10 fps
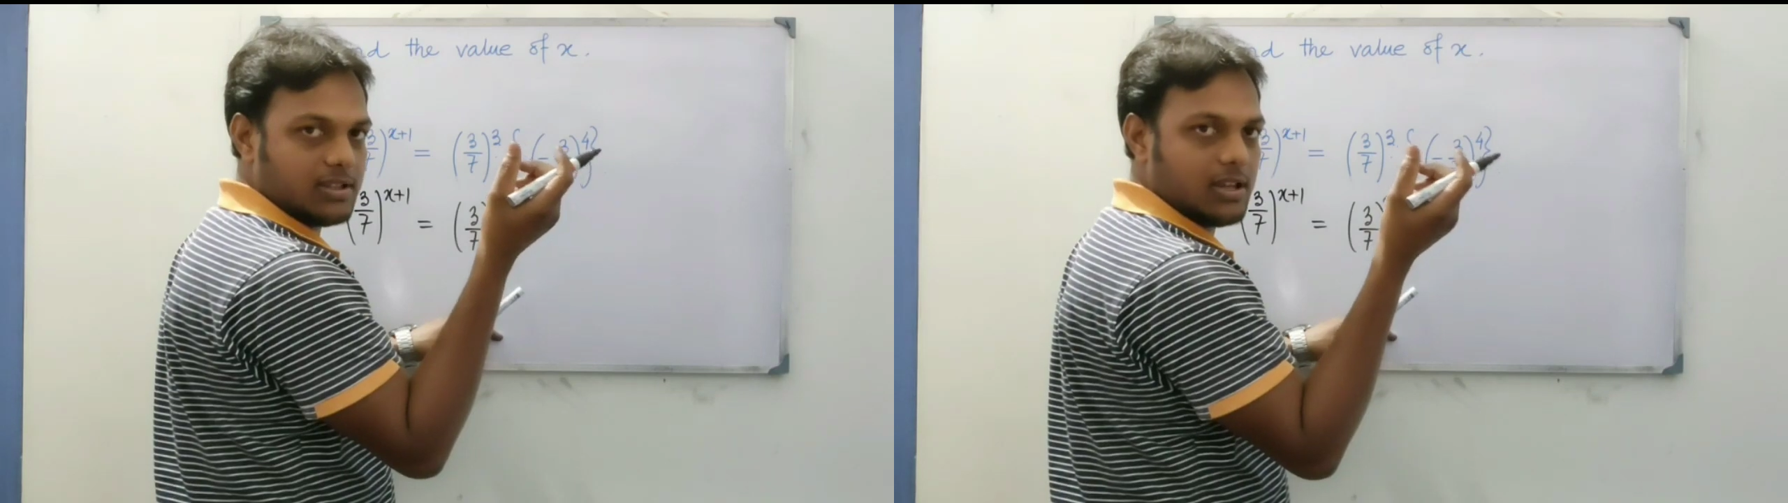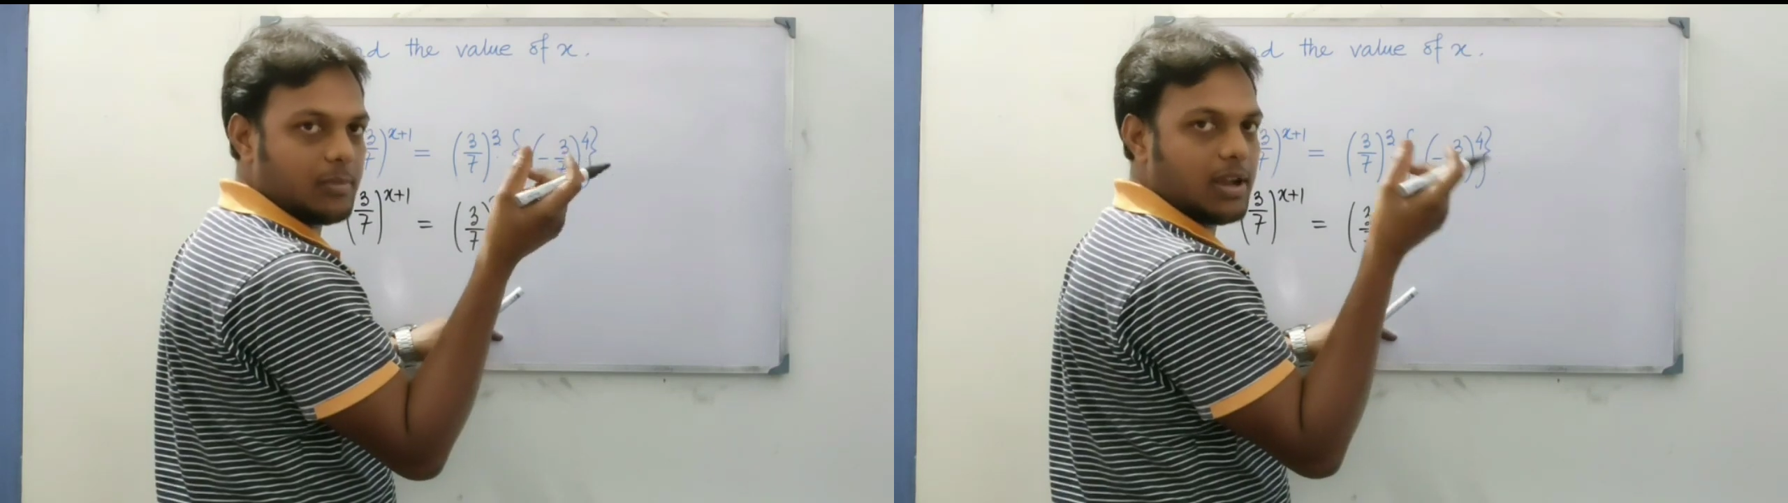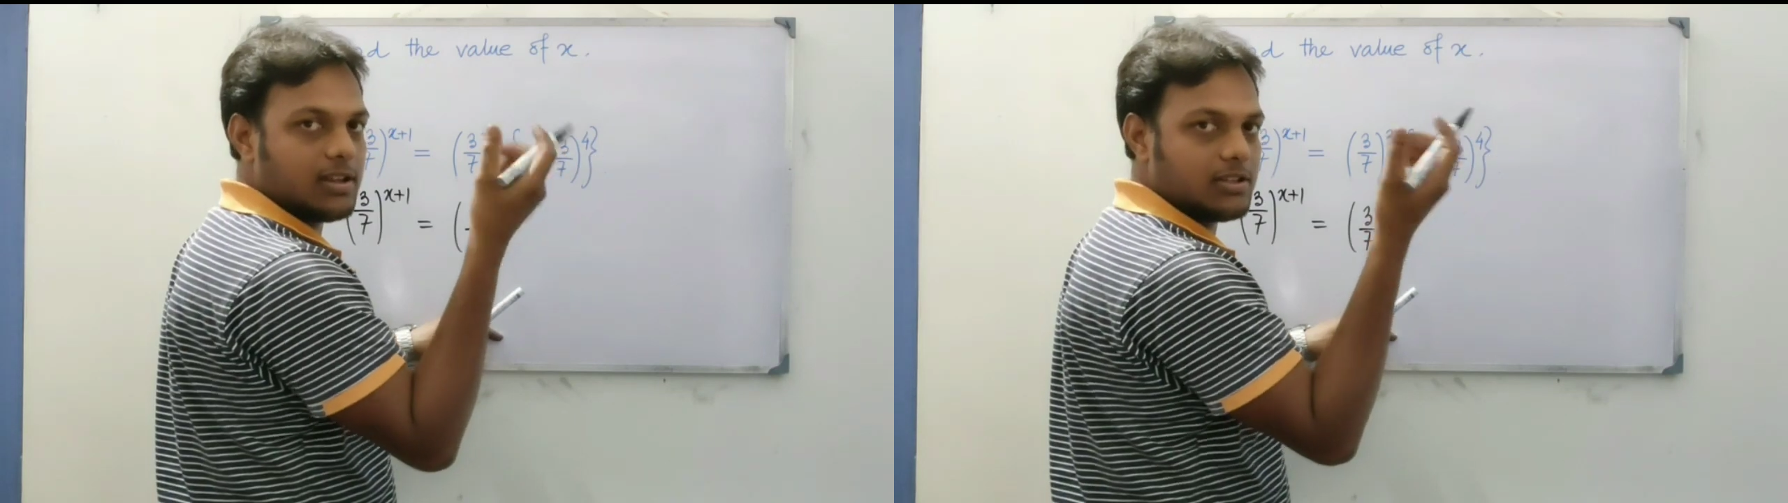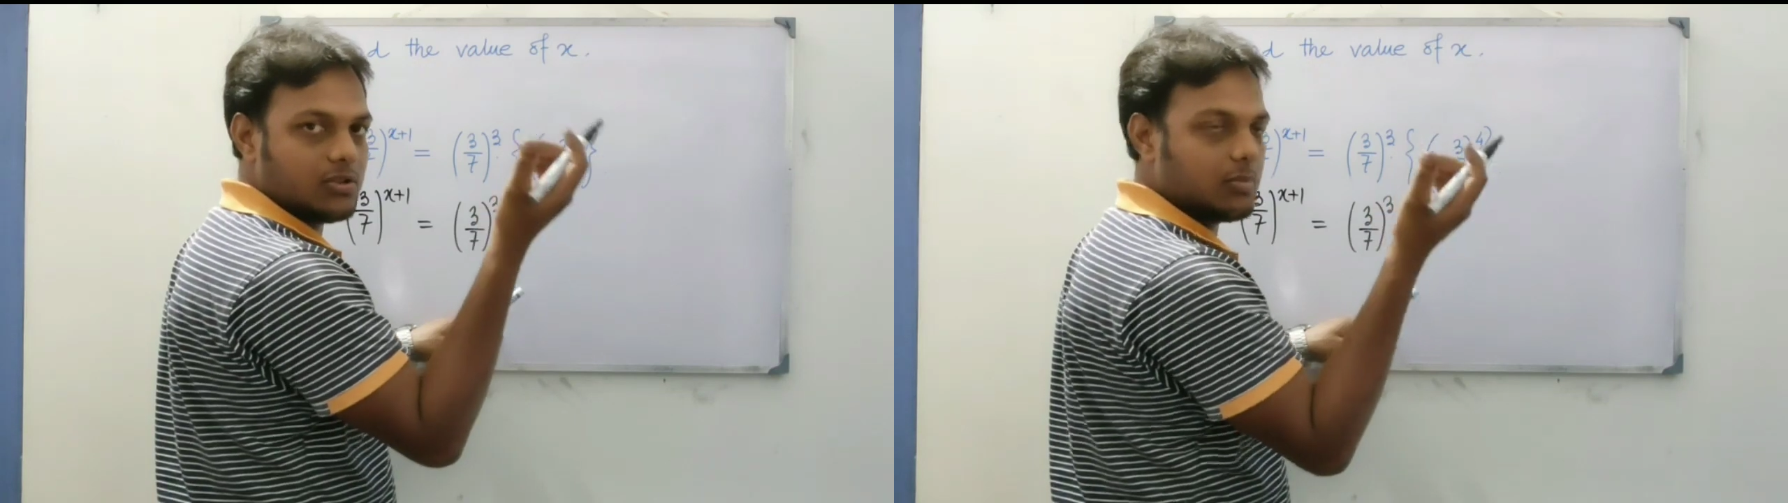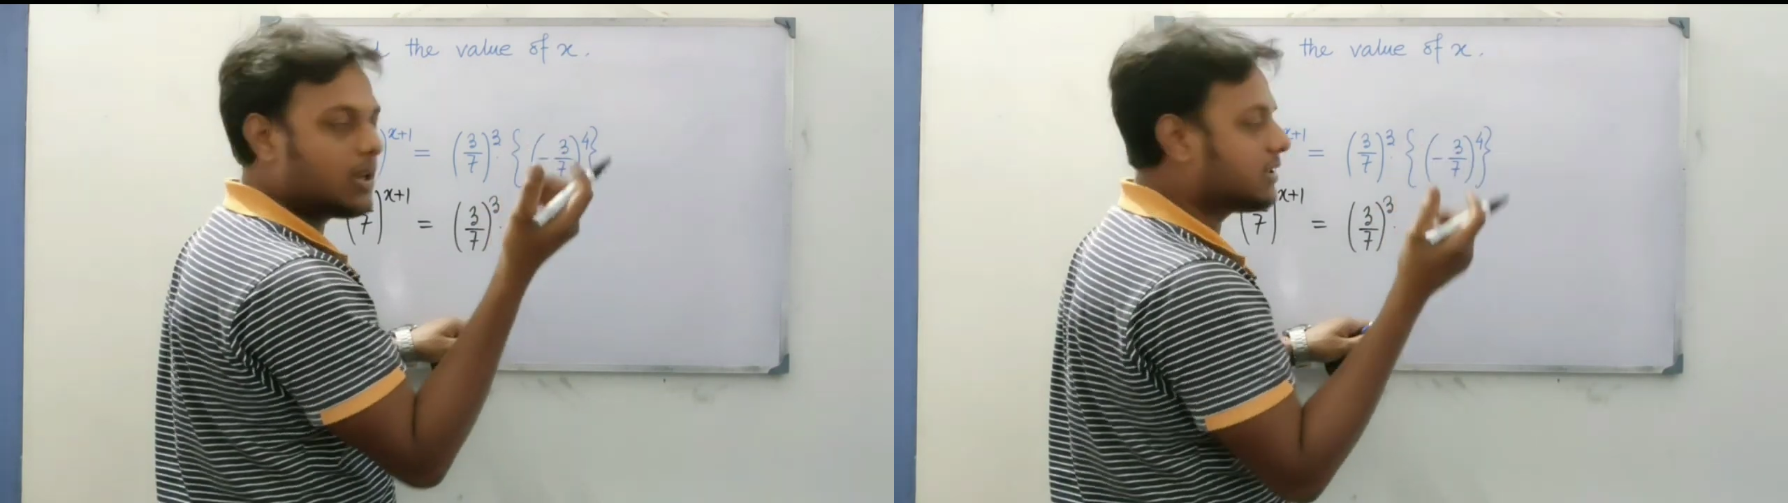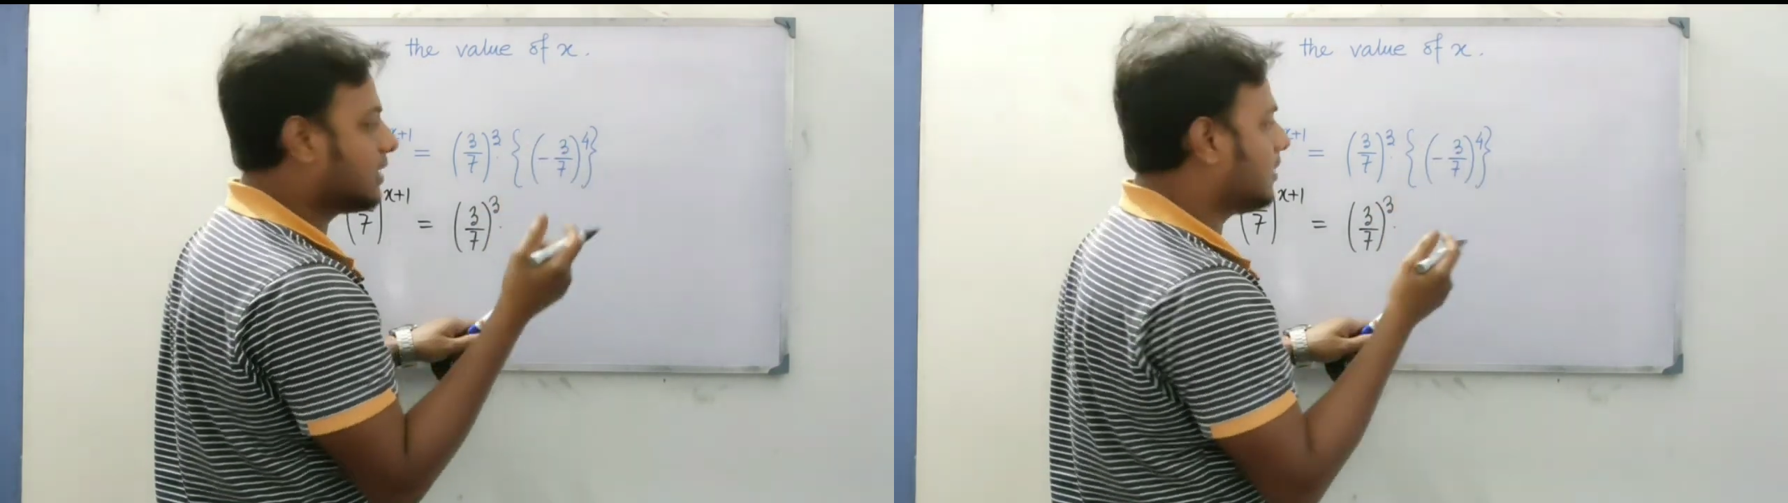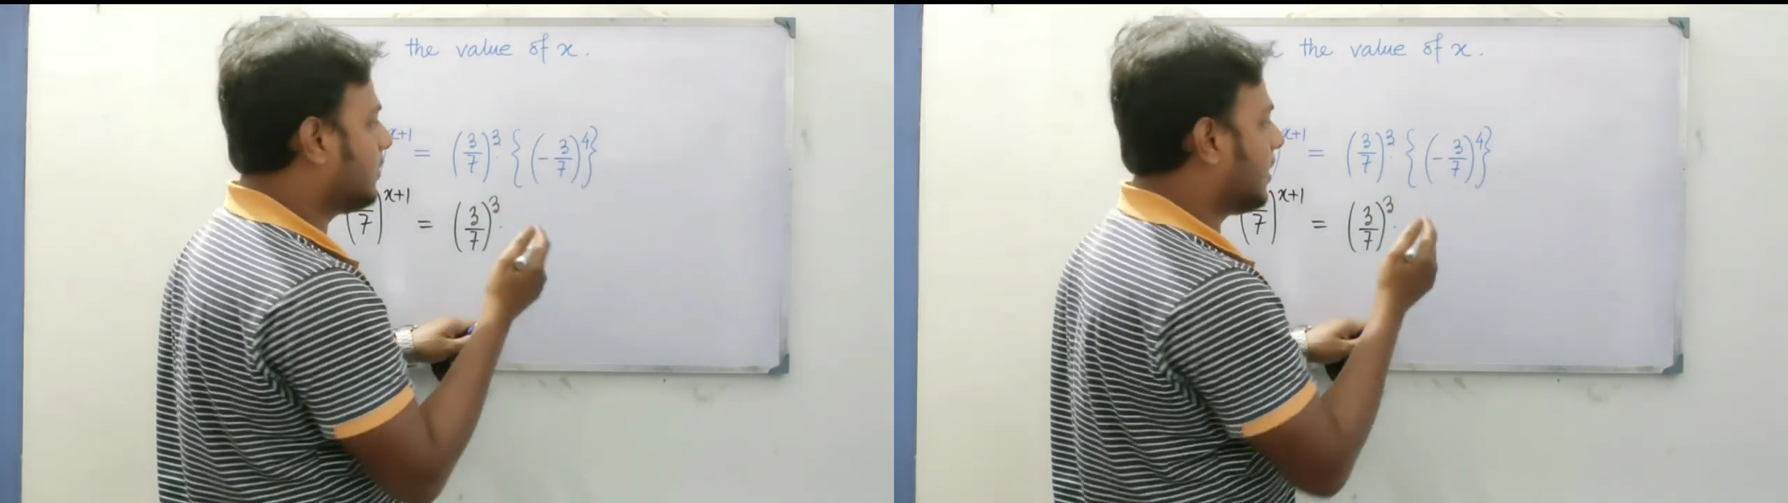and minus into plus again